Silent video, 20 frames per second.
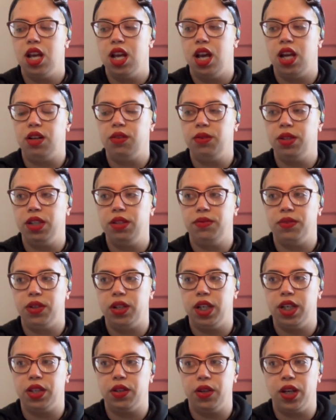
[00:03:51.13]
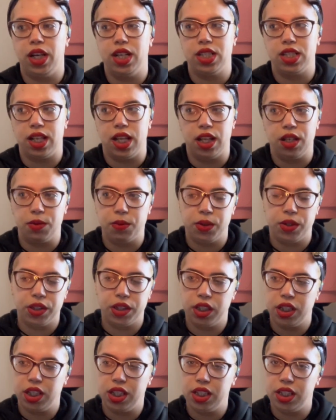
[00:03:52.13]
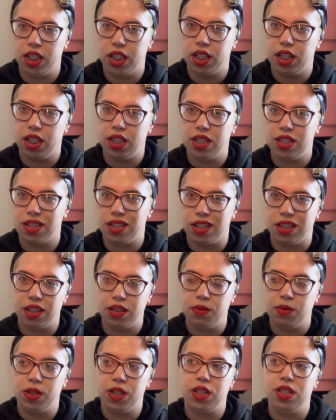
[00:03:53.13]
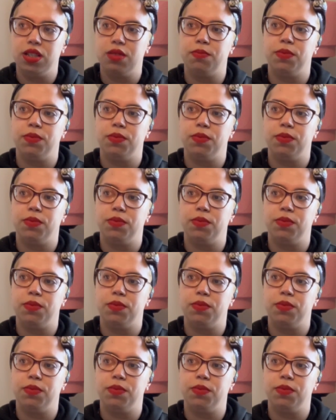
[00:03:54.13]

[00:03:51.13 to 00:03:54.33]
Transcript: I don't really feel like you guys like working on deadlines anyways,